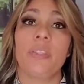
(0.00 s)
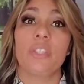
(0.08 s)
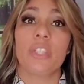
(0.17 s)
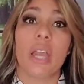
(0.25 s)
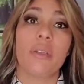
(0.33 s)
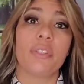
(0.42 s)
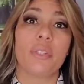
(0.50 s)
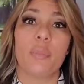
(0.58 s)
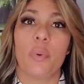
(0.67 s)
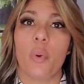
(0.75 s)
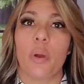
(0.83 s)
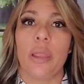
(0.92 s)
child
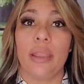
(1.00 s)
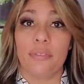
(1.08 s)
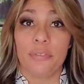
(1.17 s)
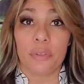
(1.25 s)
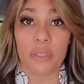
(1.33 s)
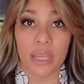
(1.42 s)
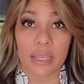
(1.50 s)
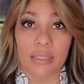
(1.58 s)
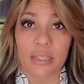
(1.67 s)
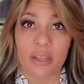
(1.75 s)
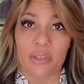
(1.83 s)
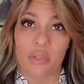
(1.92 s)
support if you get
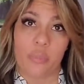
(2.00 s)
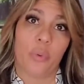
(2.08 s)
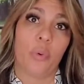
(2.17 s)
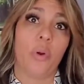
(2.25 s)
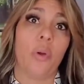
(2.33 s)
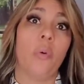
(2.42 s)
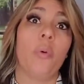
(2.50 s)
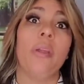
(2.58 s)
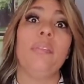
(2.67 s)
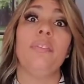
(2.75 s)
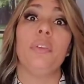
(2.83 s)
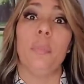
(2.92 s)
child support or
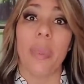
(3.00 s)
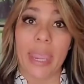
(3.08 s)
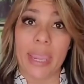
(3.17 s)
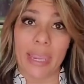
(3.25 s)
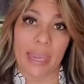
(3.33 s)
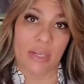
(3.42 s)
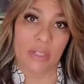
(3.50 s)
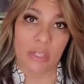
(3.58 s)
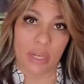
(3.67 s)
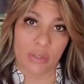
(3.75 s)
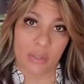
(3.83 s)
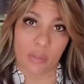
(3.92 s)
if you pay any
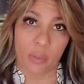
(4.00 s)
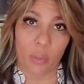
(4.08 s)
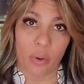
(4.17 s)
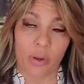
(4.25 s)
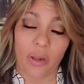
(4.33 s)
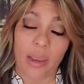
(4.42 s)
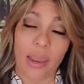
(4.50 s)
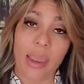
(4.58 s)
child support.